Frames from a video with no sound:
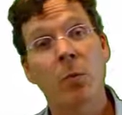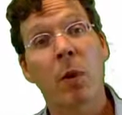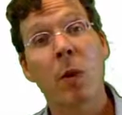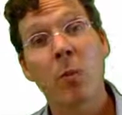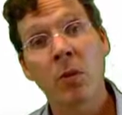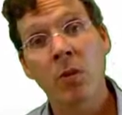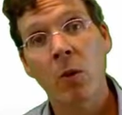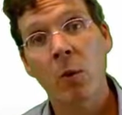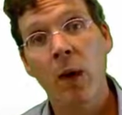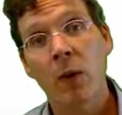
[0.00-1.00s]
probably
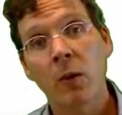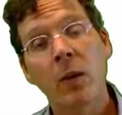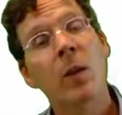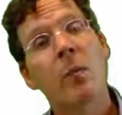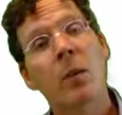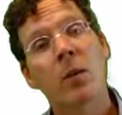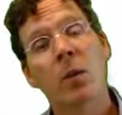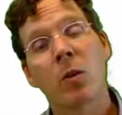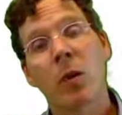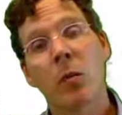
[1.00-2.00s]
still well, but a
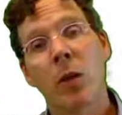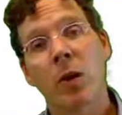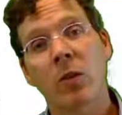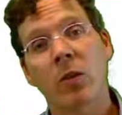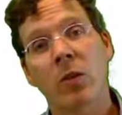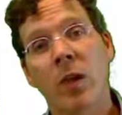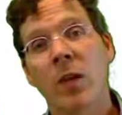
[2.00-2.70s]
little bit worse.